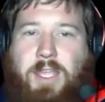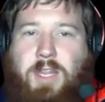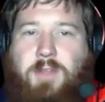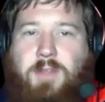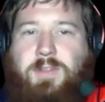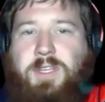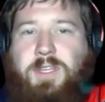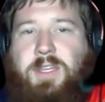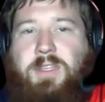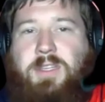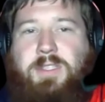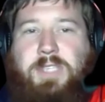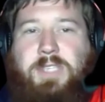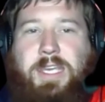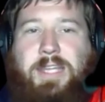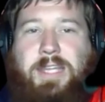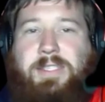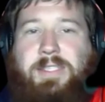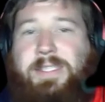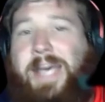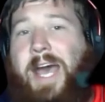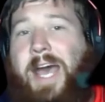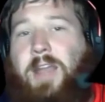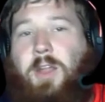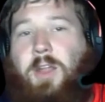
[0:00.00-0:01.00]
You know, Tennessee had
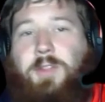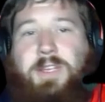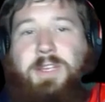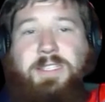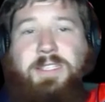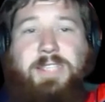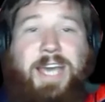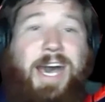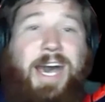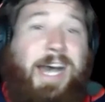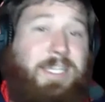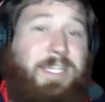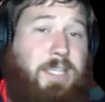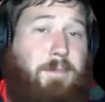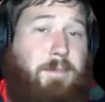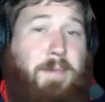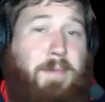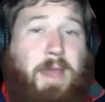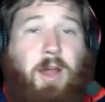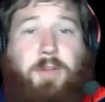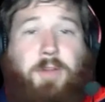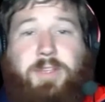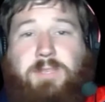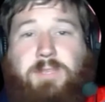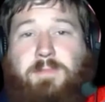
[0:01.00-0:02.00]
signed all these guys. They
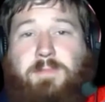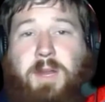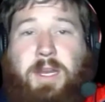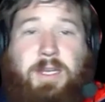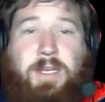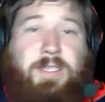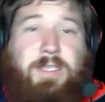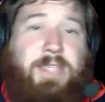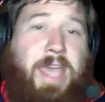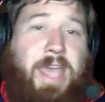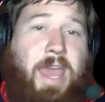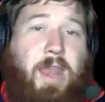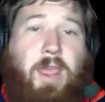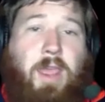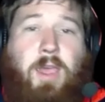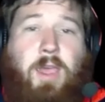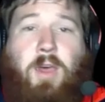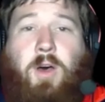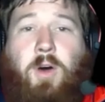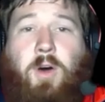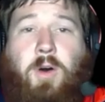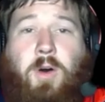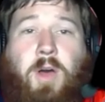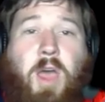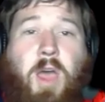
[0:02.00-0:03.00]
paid all this money to
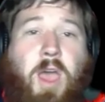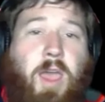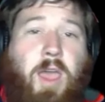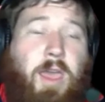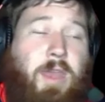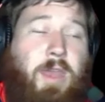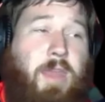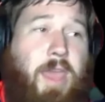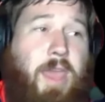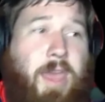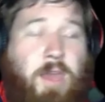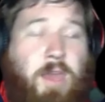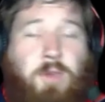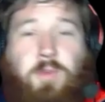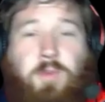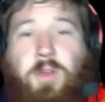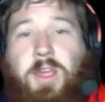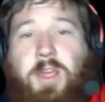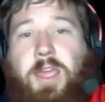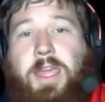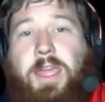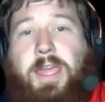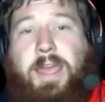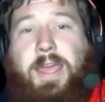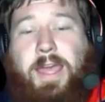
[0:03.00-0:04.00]
Tannehill and
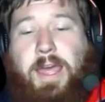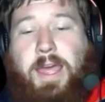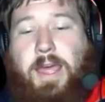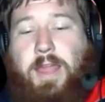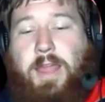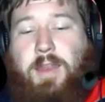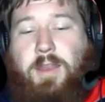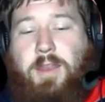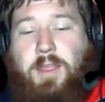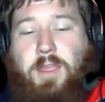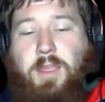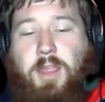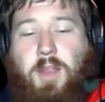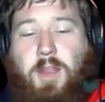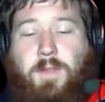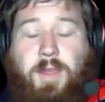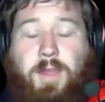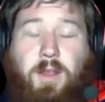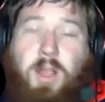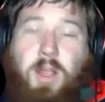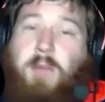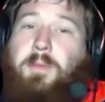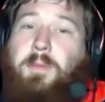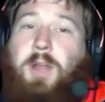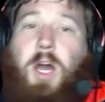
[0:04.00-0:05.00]
Henry, and, you know,
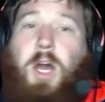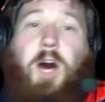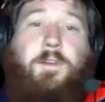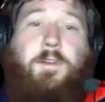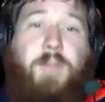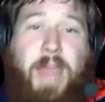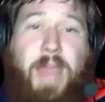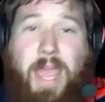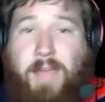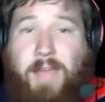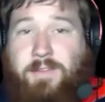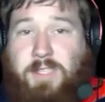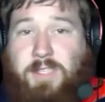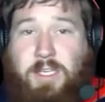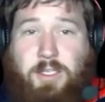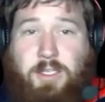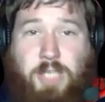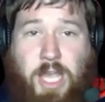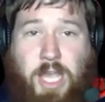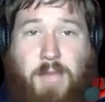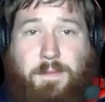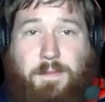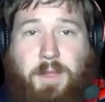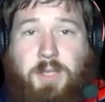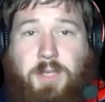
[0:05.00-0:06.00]
they're coming off an AFC
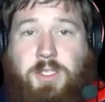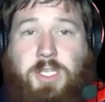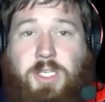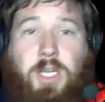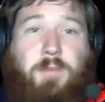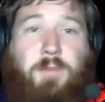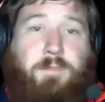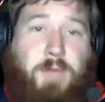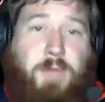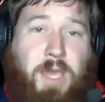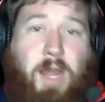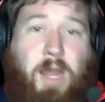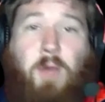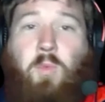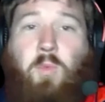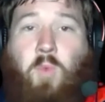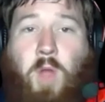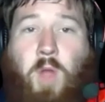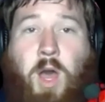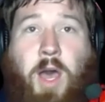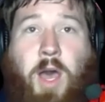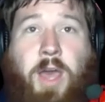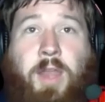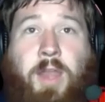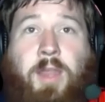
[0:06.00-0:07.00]
championship kind of
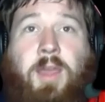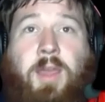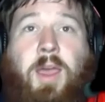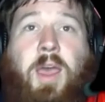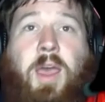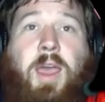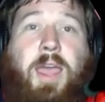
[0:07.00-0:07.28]
run.